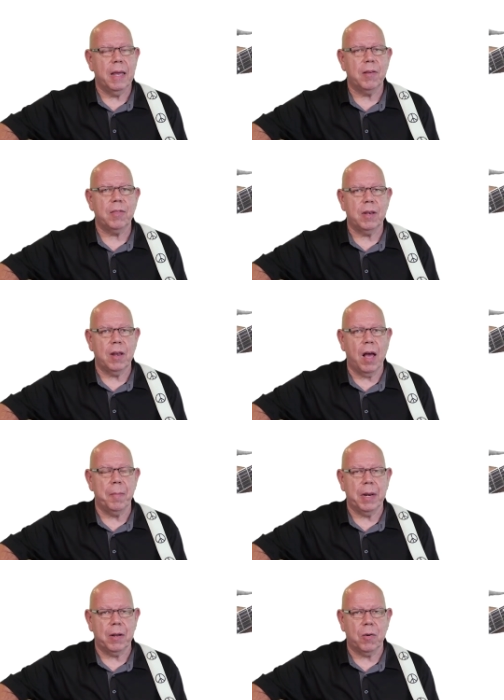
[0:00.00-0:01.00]
is the
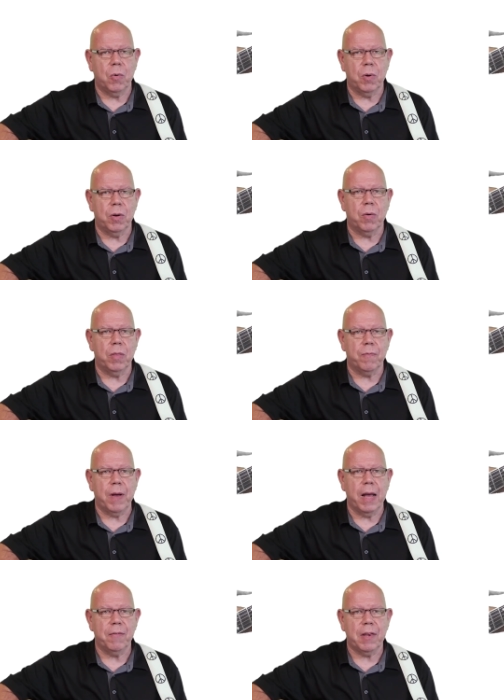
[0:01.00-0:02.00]
dominant chord, or the
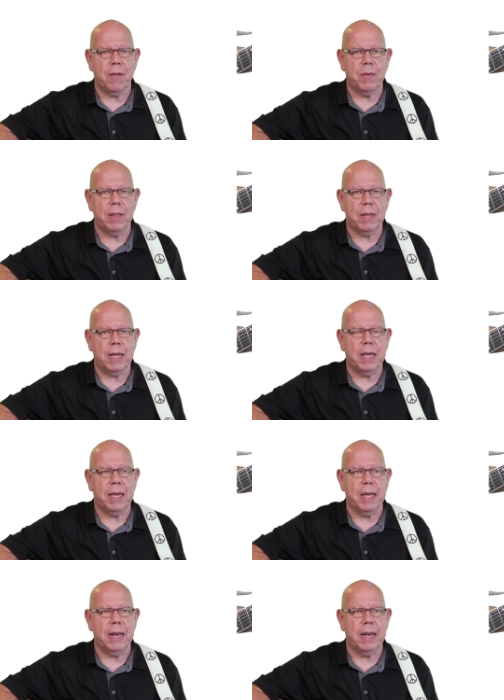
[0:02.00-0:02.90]
5/7 of the key,